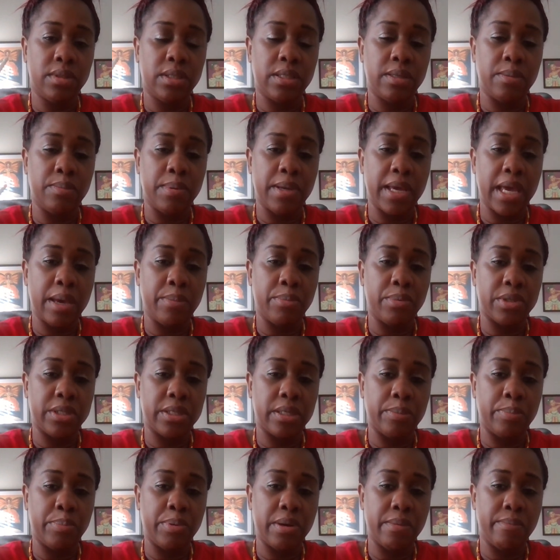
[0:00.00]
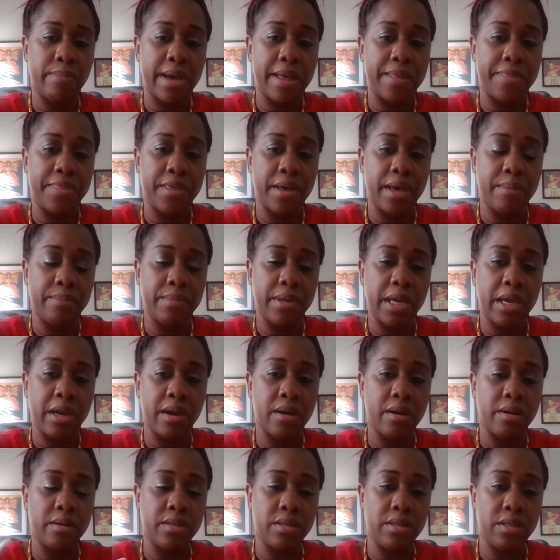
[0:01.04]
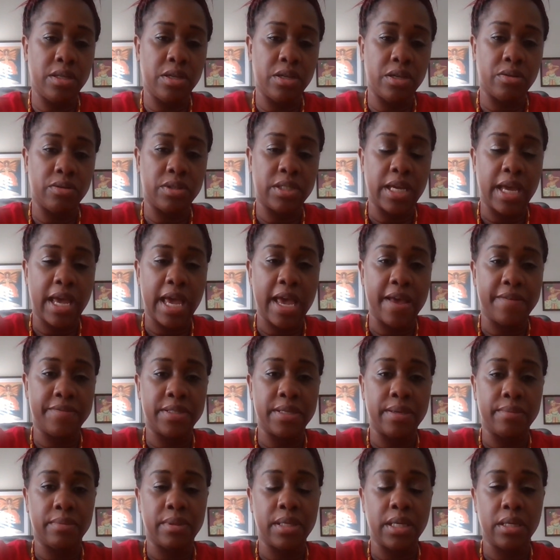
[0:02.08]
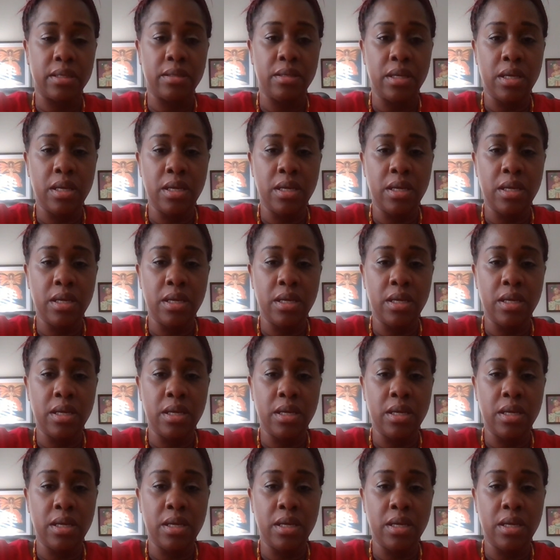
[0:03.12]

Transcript: to be able to put my thumb here, to have something